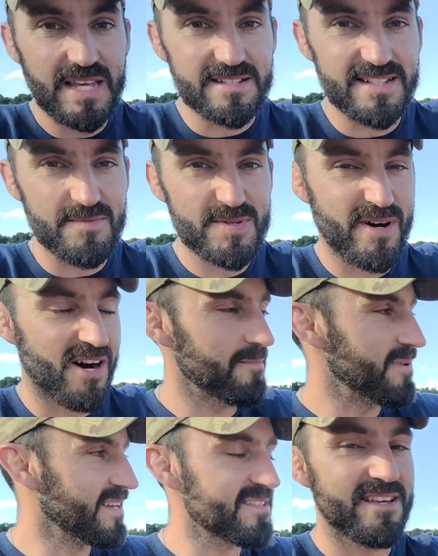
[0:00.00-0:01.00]
his name is
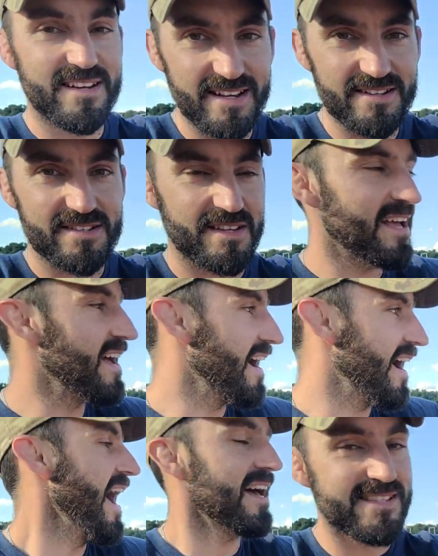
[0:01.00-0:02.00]
Bob, and he's going to get his
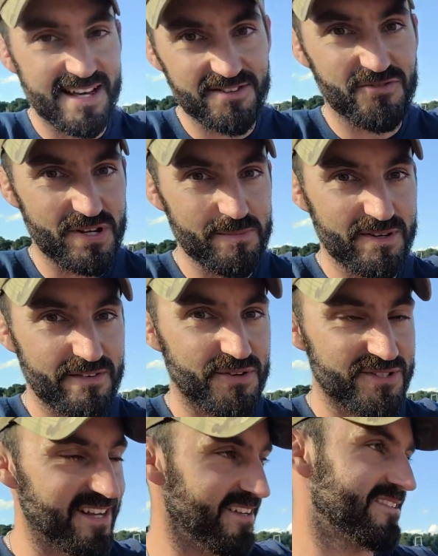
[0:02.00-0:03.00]
ass handed to him in a few
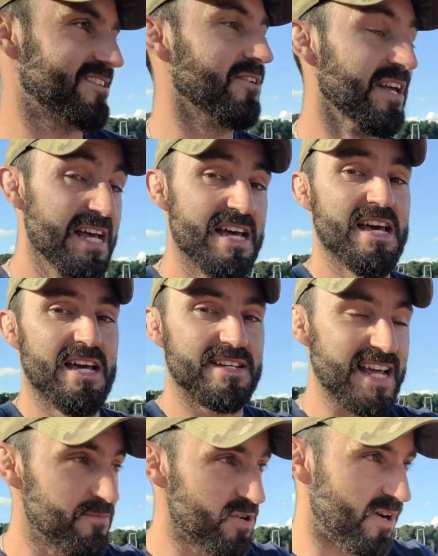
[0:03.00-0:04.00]
seconds. So,
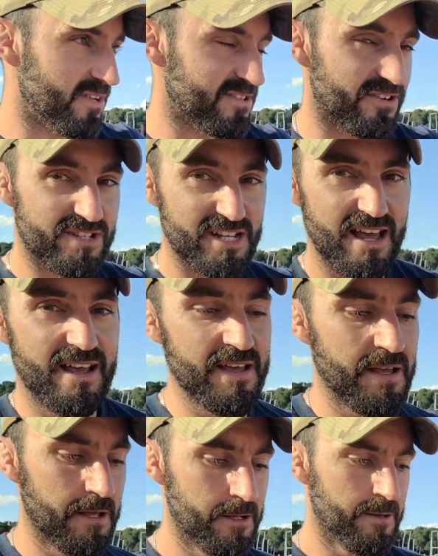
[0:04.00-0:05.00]
name your monsters.
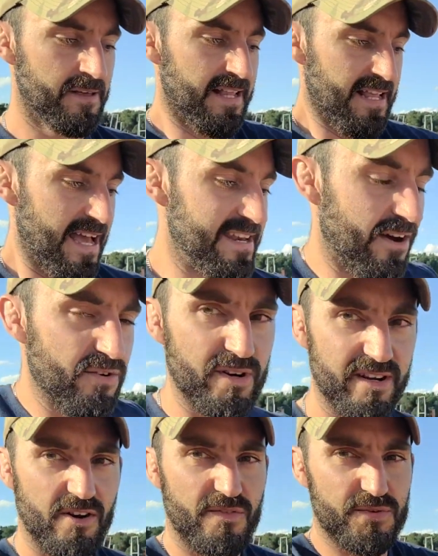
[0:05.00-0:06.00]
And now you want
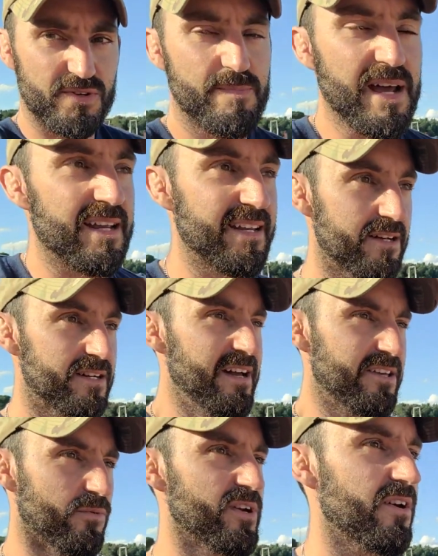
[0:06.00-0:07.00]
to go through the pain here.
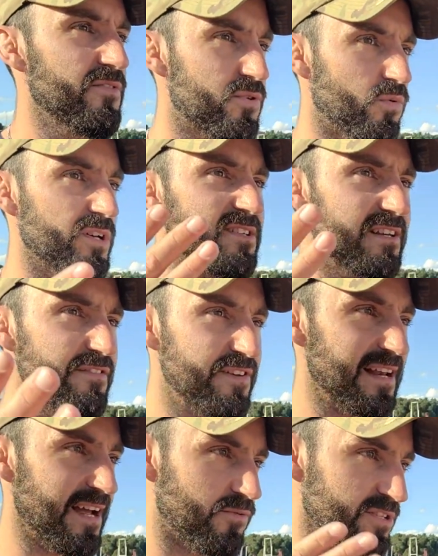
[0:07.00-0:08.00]
You want to go through what's going to
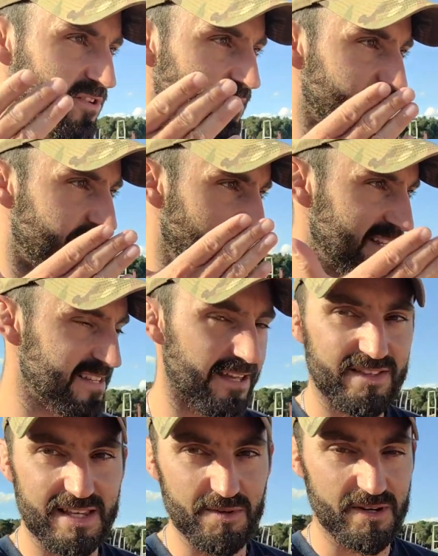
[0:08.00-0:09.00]
feel like once you face
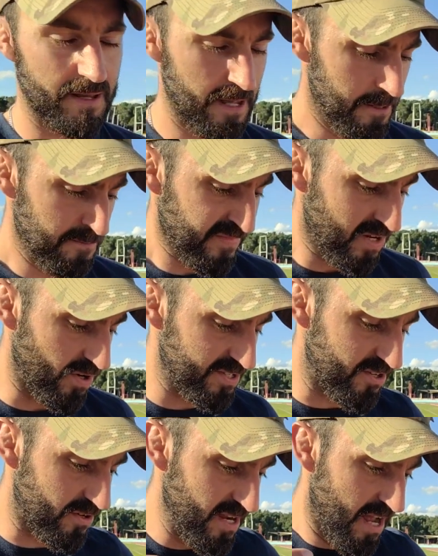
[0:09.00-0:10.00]
that demon.
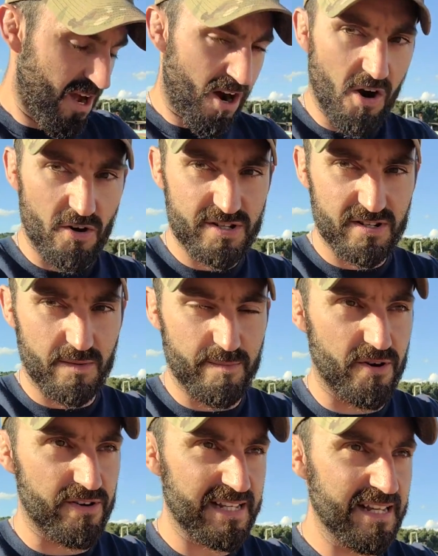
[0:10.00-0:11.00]
Once your hearts are
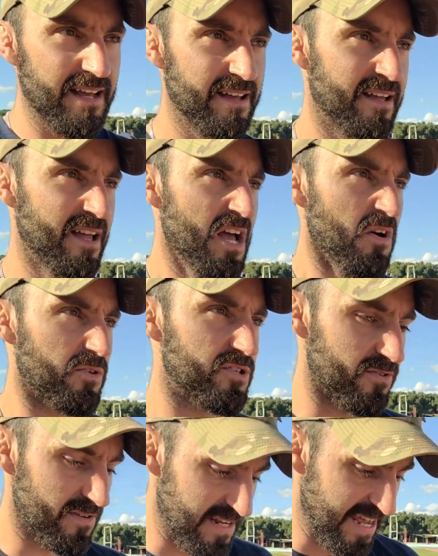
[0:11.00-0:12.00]
burning, once
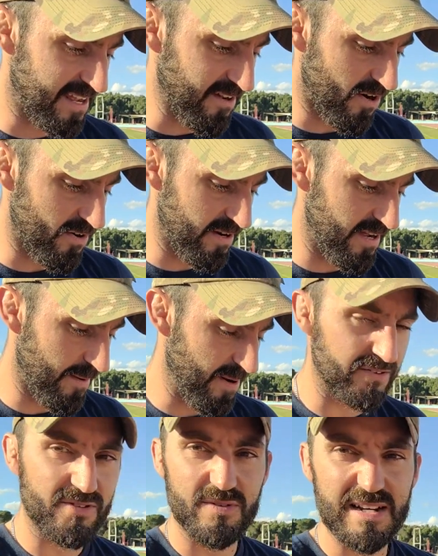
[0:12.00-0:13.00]
your legs are
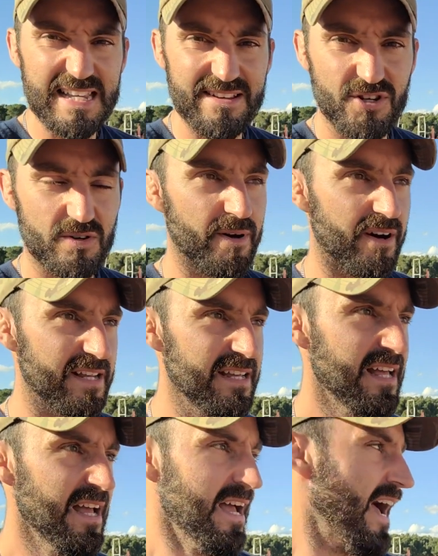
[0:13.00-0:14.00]
about to leave your body,
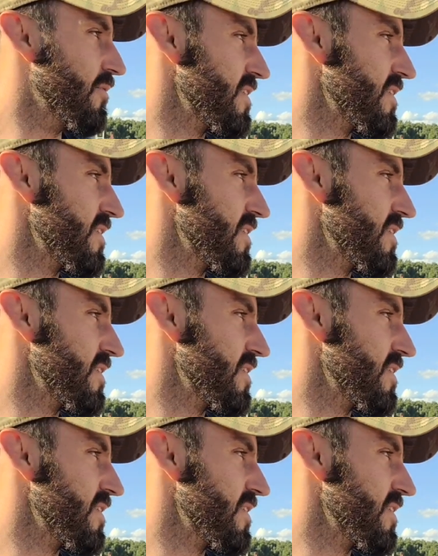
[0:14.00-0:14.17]
and